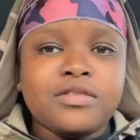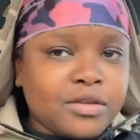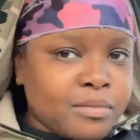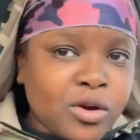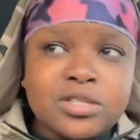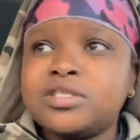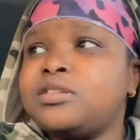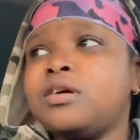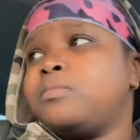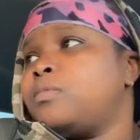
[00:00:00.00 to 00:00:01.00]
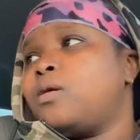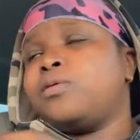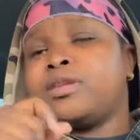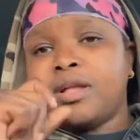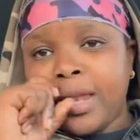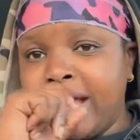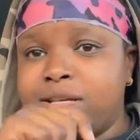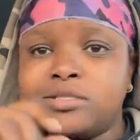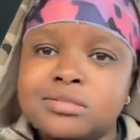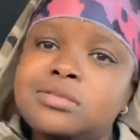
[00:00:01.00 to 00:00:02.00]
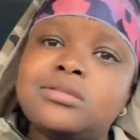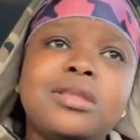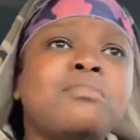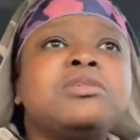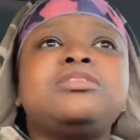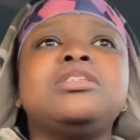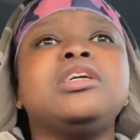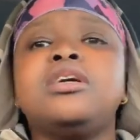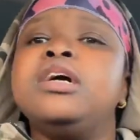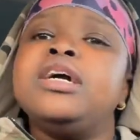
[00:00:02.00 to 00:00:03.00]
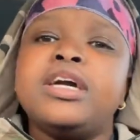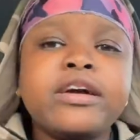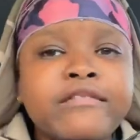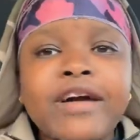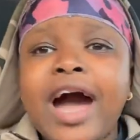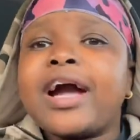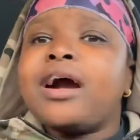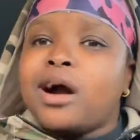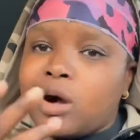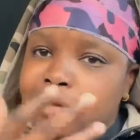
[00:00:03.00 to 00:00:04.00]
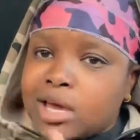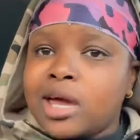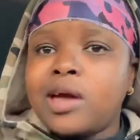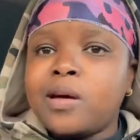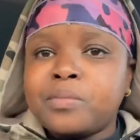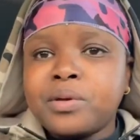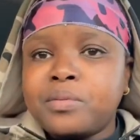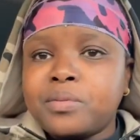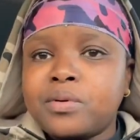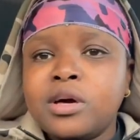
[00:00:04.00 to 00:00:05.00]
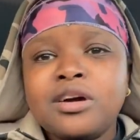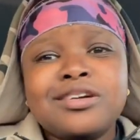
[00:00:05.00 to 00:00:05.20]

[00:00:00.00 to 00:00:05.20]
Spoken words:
The emergency number on the lease. Let me see if I call the head people.